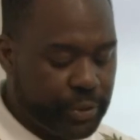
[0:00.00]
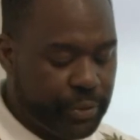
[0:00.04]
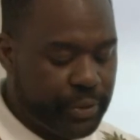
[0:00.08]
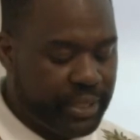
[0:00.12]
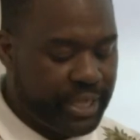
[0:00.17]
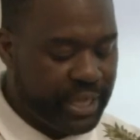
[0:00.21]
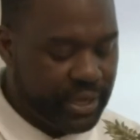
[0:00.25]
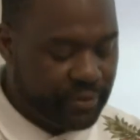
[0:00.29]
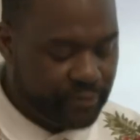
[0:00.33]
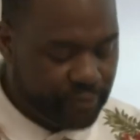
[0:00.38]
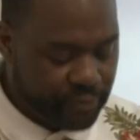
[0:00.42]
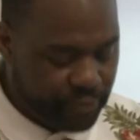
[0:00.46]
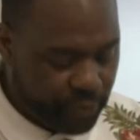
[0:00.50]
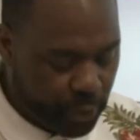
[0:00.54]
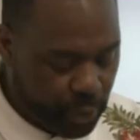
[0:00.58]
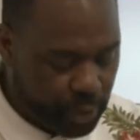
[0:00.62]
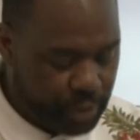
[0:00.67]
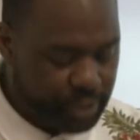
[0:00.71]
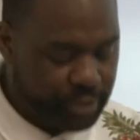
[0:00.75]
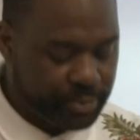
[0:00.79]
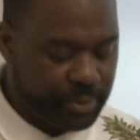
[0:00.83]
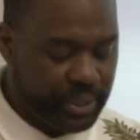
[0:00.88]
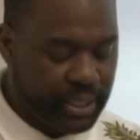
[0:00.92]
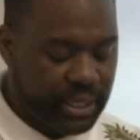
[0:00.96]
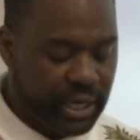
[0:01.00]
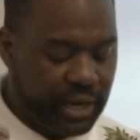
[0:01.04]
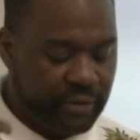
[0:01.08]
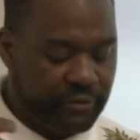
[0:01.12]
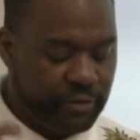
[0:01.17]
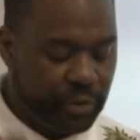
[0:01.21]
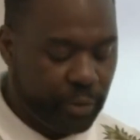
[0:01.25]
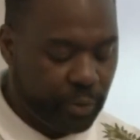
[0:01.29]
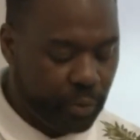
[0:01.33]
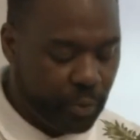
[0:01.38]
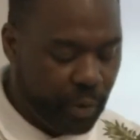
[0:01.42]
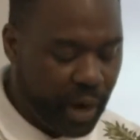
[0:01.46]
through the enforcement
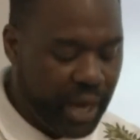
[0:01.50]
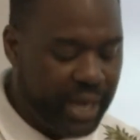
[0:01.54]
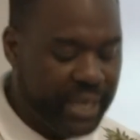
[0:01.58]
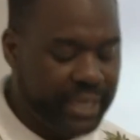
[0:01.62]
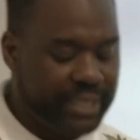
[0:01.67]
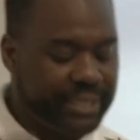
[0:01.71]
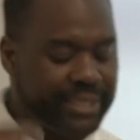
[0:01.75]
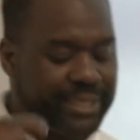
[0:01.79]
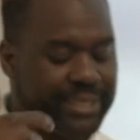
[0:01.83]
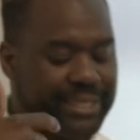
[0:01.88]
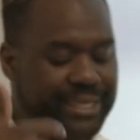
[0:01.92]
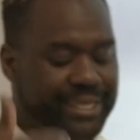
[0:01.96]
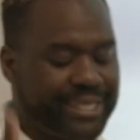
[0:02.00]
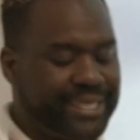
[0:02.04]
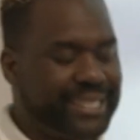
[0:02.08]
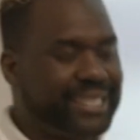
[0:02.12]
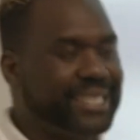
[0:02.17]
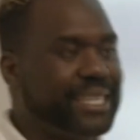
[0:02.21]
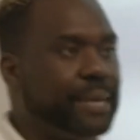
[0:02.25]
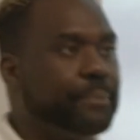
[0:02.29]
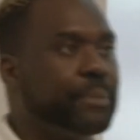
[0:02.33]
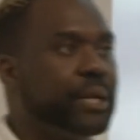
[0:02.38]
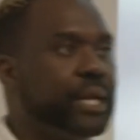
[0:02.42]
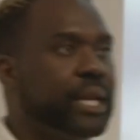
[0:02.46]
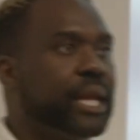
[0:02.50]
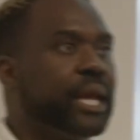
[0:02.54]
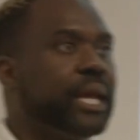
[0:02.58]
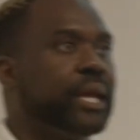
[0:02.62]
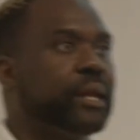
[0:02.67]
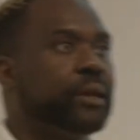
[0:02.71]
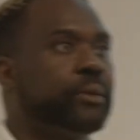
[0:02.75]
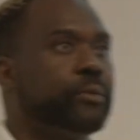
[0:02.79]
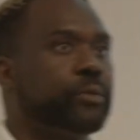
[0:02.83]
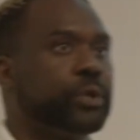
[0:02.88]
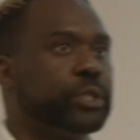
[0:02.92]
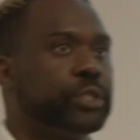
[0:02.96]
of the right to
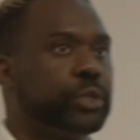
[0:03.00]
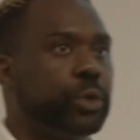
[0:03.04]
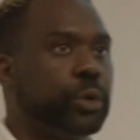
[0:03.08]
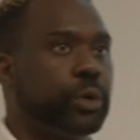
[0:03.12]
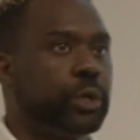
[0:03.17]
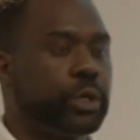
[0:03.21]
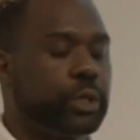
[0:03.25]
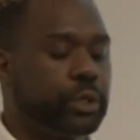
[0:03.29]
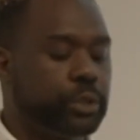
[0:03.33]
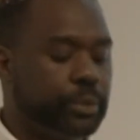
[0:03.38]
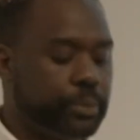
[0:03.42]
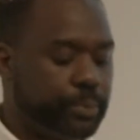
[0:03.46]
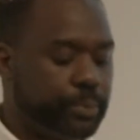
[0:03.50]
disseminate rhetorical